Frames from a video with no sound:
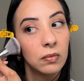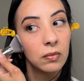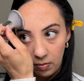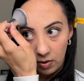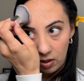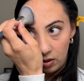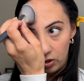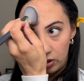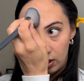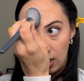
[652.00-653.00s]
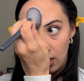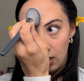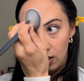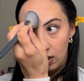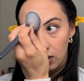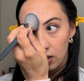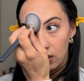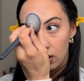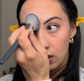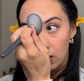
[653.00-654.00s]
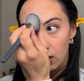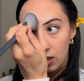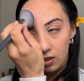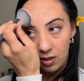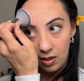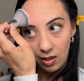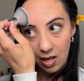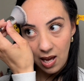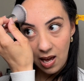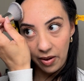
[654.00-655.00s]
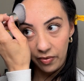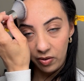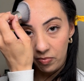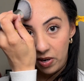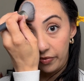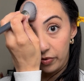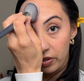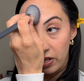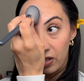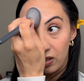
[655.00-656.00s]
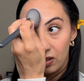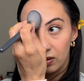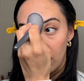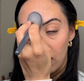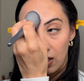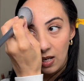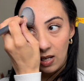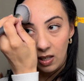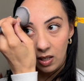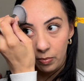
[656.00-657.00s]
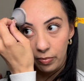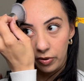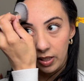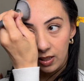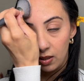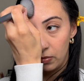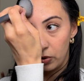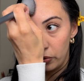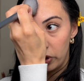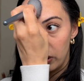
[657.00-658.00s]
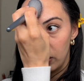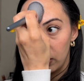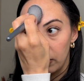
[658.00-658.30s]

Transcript: I'm gonna just hit this half of my forehead, again in pressing motion.